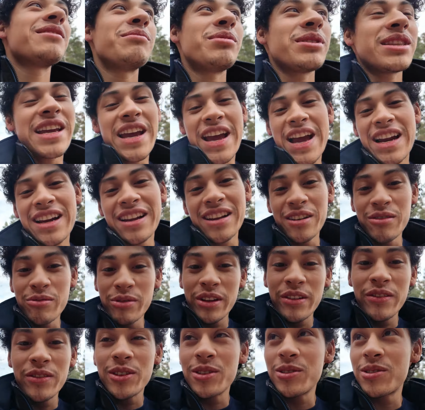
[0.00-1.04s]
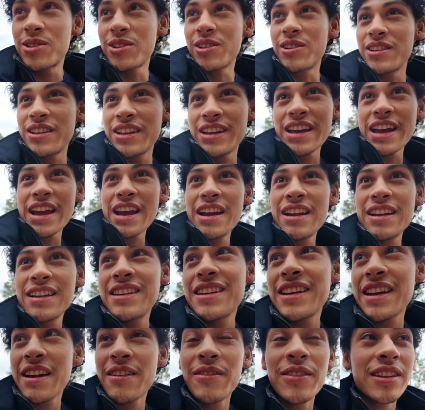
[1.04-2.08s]
But they had good reviews, so you
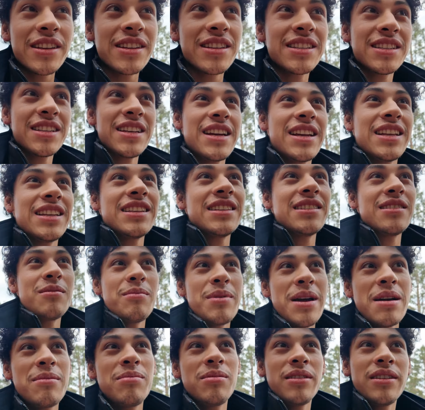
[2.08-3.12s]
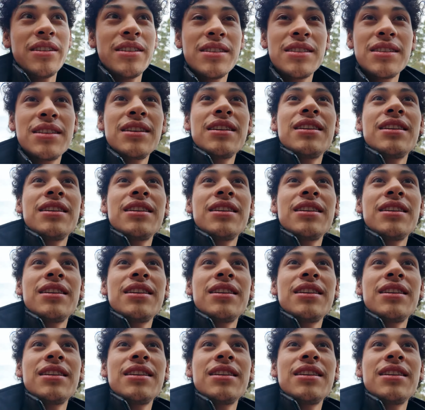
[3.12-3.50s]
can't really say this is a bad place.